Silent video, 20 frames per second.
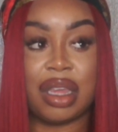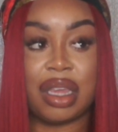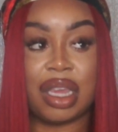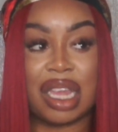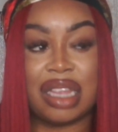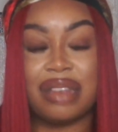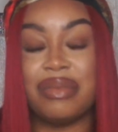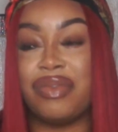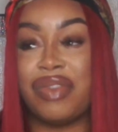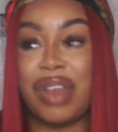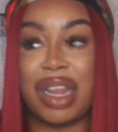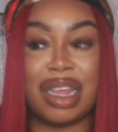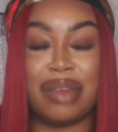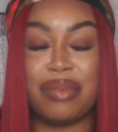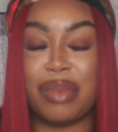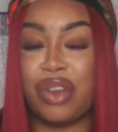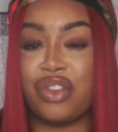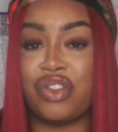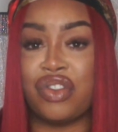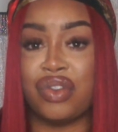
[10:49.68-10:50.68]
Get some really
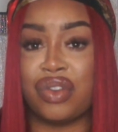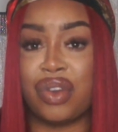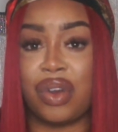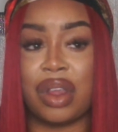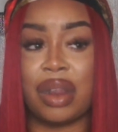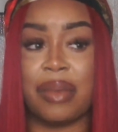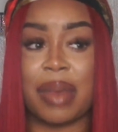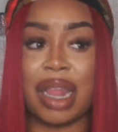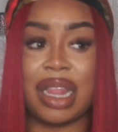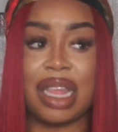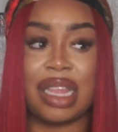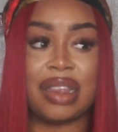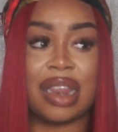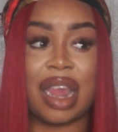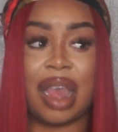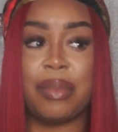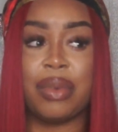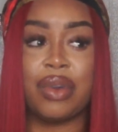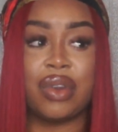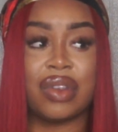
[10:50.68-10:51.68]
emotional talking about this,
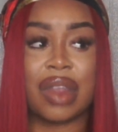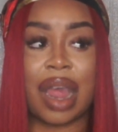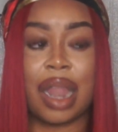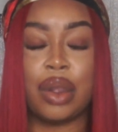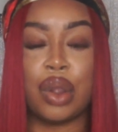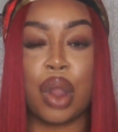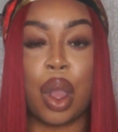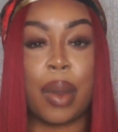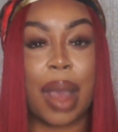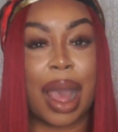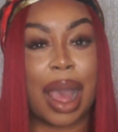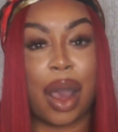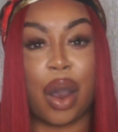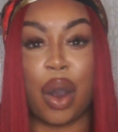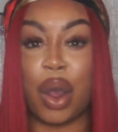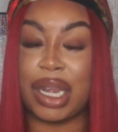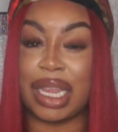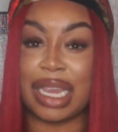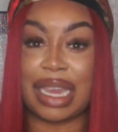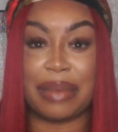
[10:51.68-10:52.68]
like, because I know how
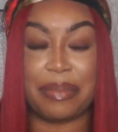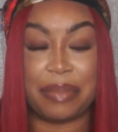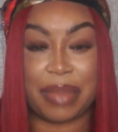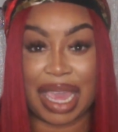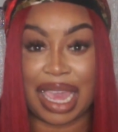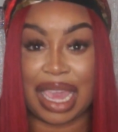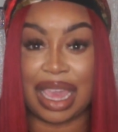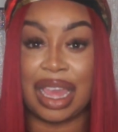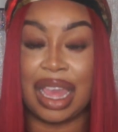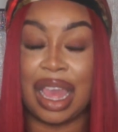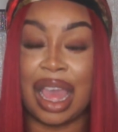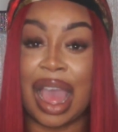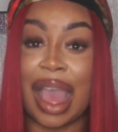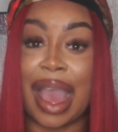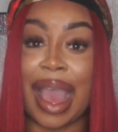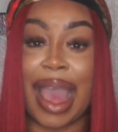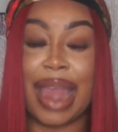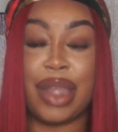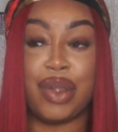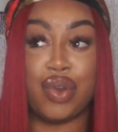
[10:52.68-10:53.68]
hard it can be.
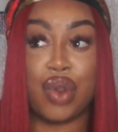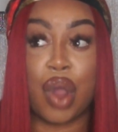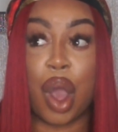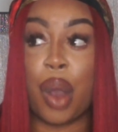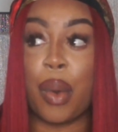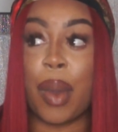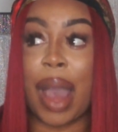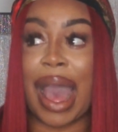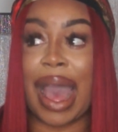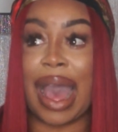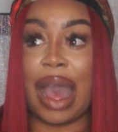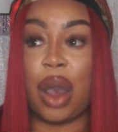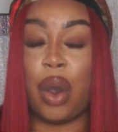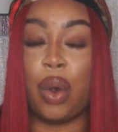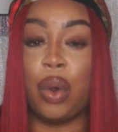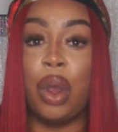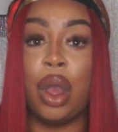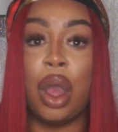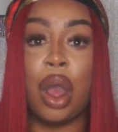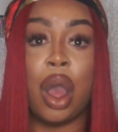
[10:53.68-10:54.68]
I know
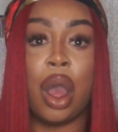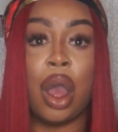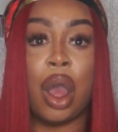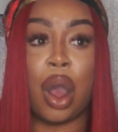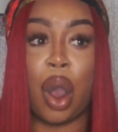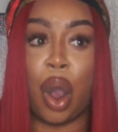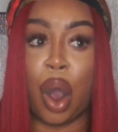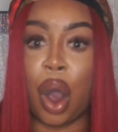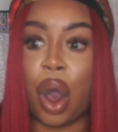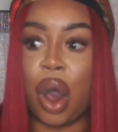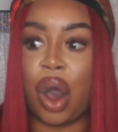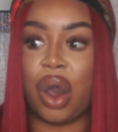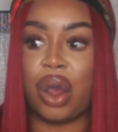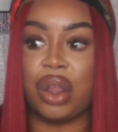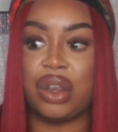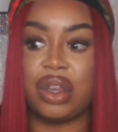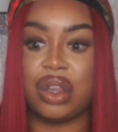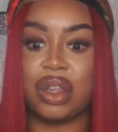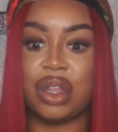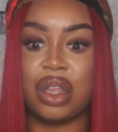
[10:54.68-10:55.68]
how
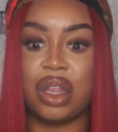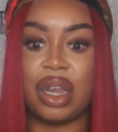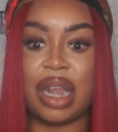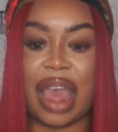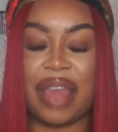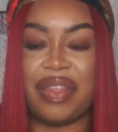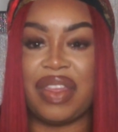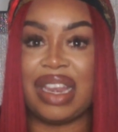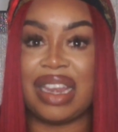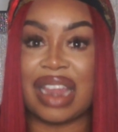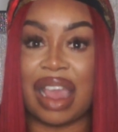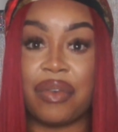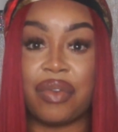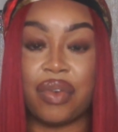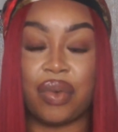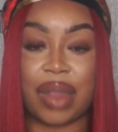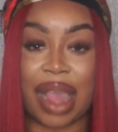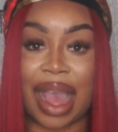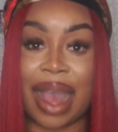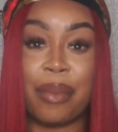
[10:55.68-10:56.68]
hard like the
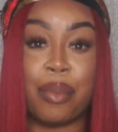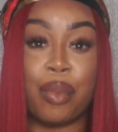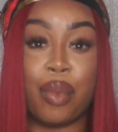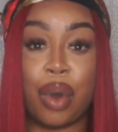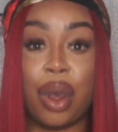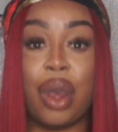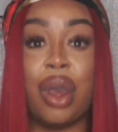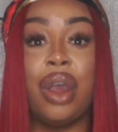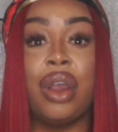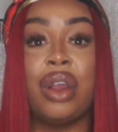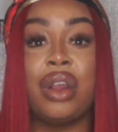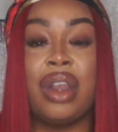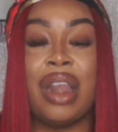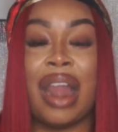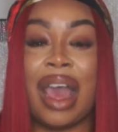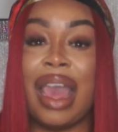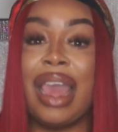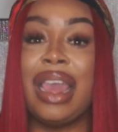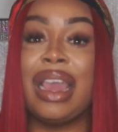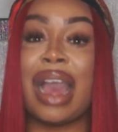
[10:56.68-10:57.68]
devil can work.
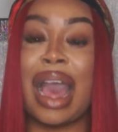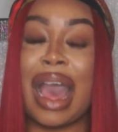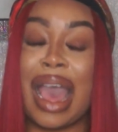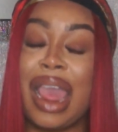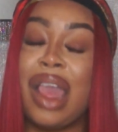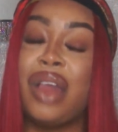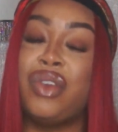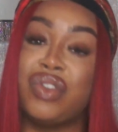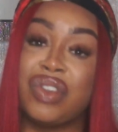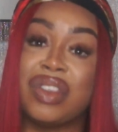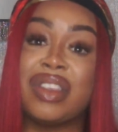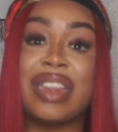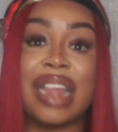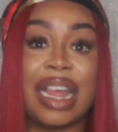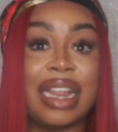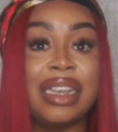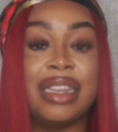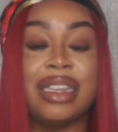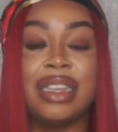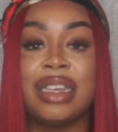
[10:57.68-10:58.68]
Like, I
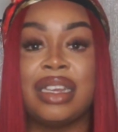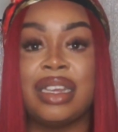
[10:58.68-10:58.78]
understand.